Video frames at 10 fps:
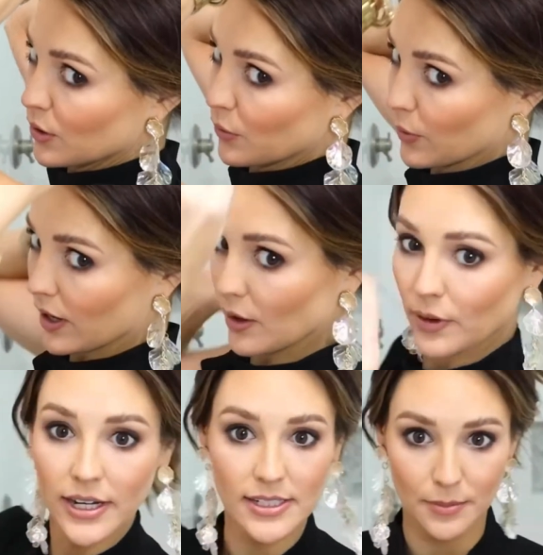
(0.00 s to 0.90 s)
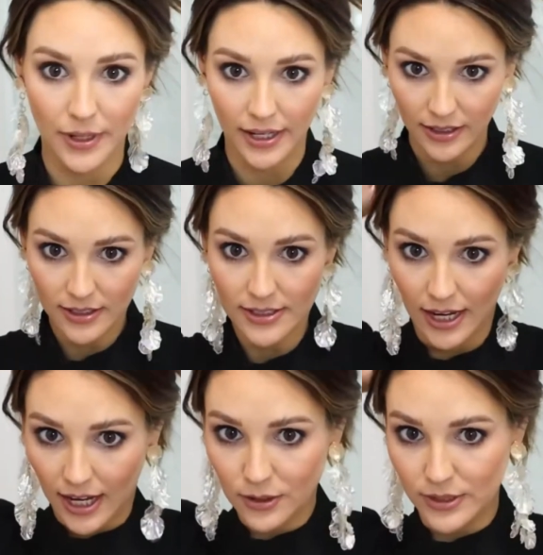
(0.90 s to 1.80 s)
where I want it to be, because I
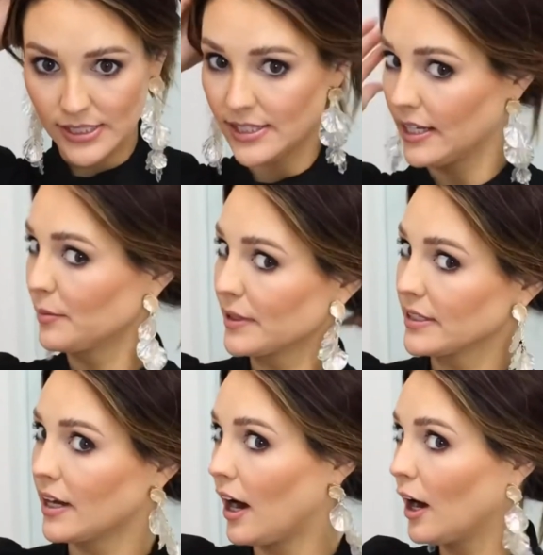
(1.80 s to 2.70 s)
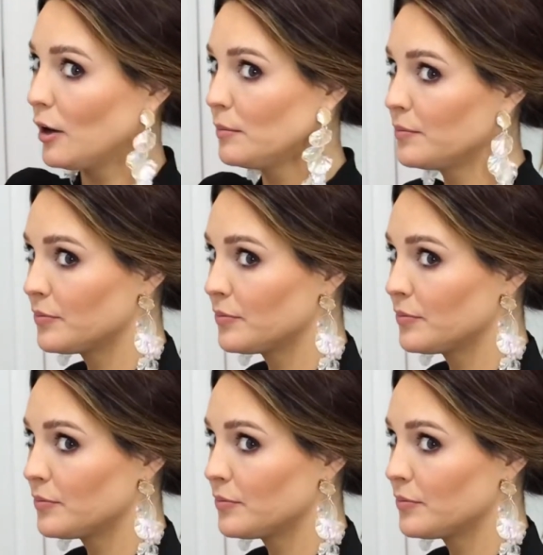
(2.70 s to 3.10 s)
kind of want to see it up at the top.